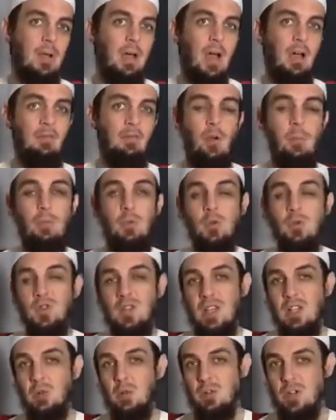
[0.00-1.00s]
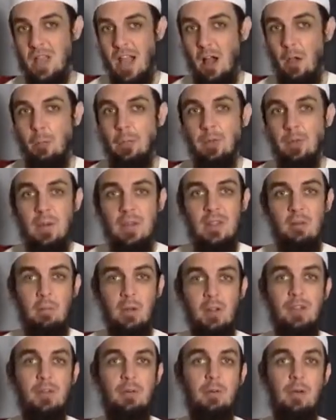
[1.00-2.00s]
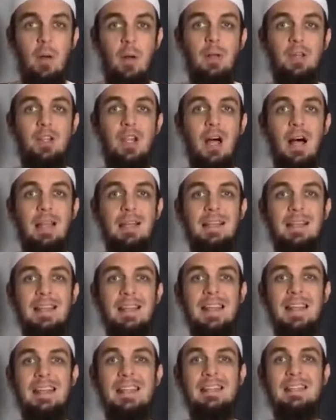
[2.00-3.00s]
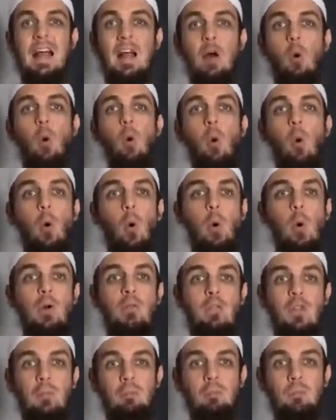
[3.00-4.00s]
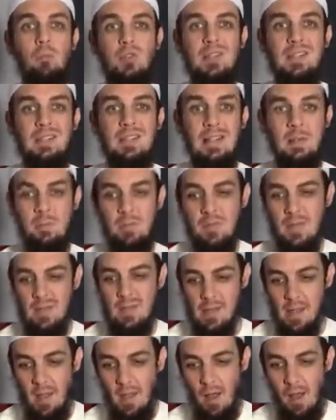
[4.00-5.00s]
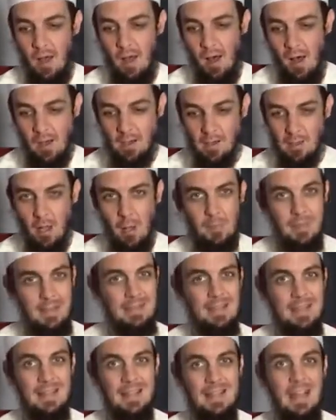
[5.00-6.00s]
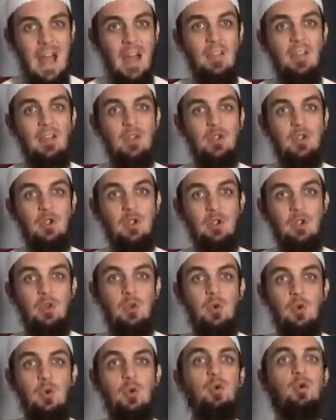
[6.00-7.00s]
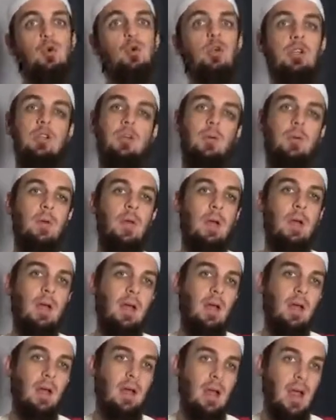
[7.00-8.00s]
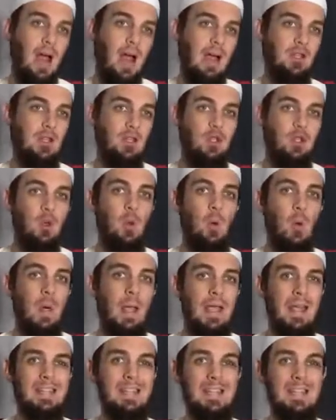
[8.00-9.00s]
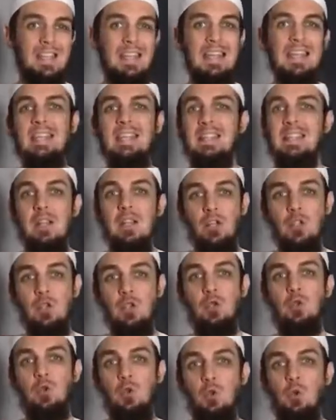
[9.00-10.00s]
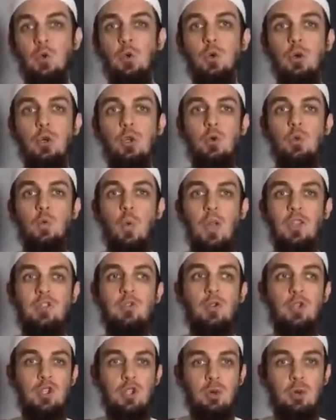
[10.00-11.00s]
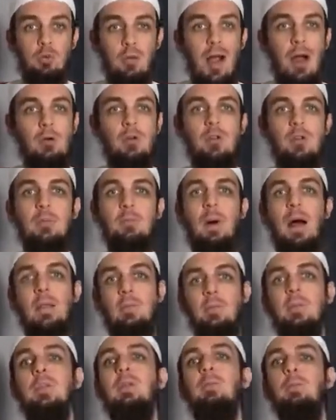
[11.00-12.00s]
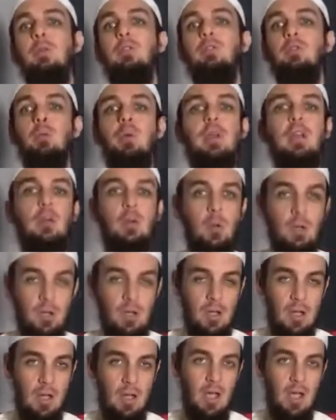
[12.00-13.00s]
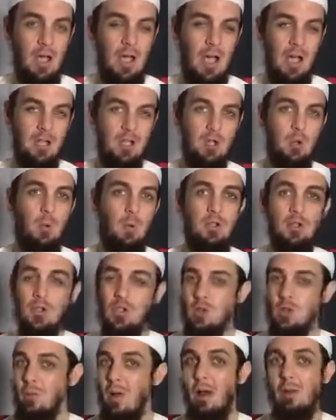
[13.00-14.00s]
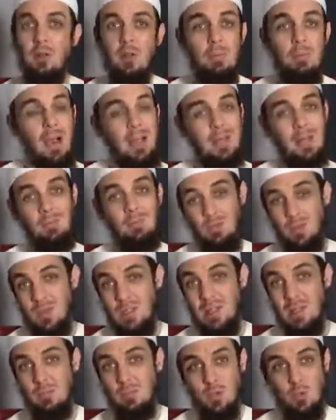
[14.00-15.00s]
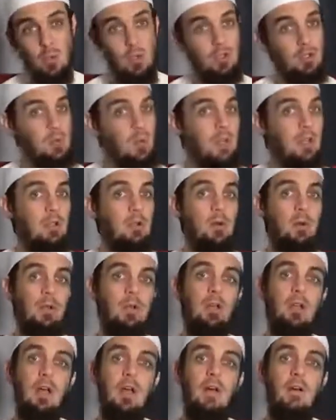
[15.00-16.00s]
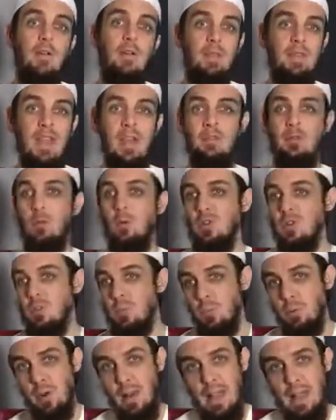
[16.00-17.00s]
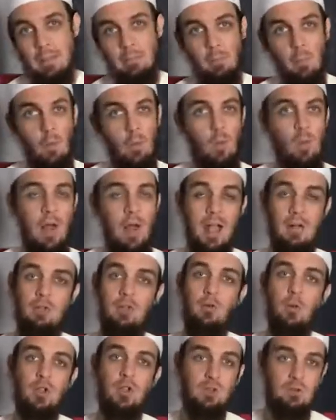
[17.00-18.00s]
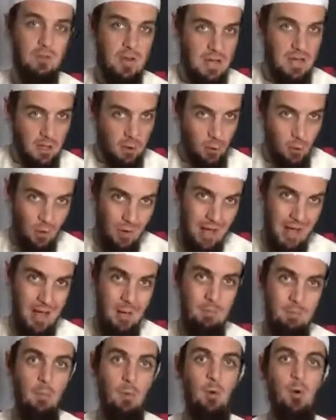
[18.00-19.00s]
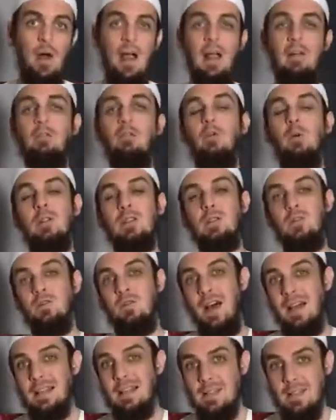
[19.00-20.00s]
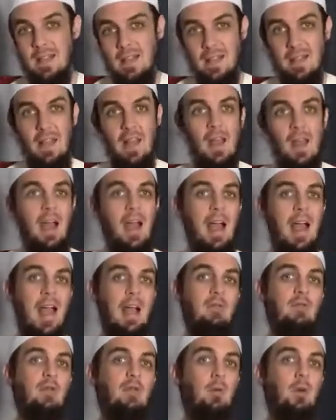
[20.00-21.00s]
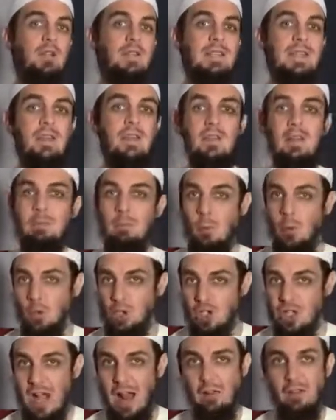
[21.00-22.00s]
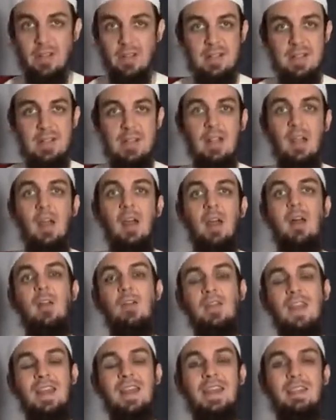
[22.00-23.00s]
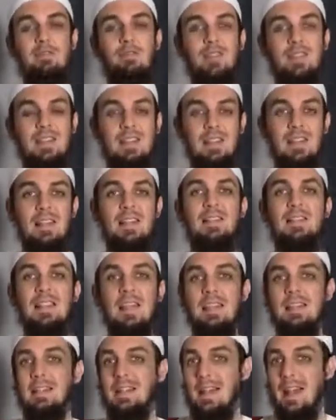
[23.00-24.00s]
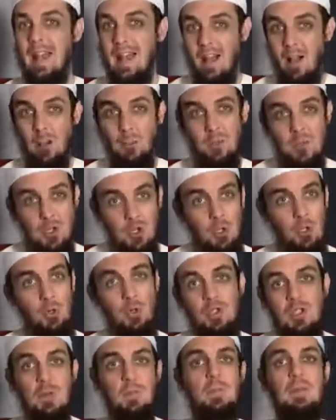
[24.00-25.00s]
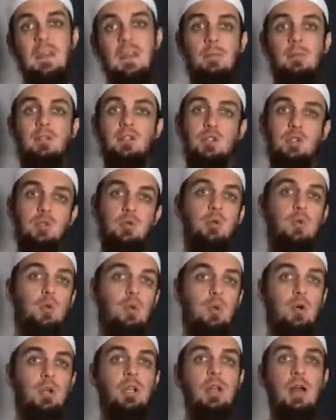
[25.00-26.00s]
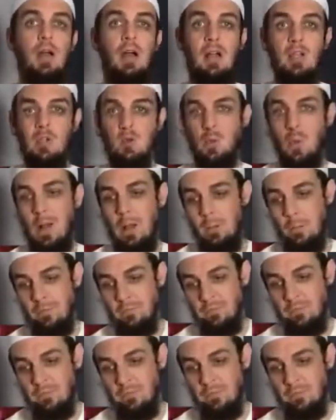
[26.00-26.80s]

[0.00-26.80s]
And from those things which help you in the month of Ramadan is that all of the Muslims are coming together to do good. And so it's easier to do good when you're surrounded by people doing good. And so when you're surrounded by the Muslims who are doing good, everyone's praying more, everyone's reading Quran more, everyone's fasting, everyone's giving more charity, then it facilitates and it helps you to be able to do good as well.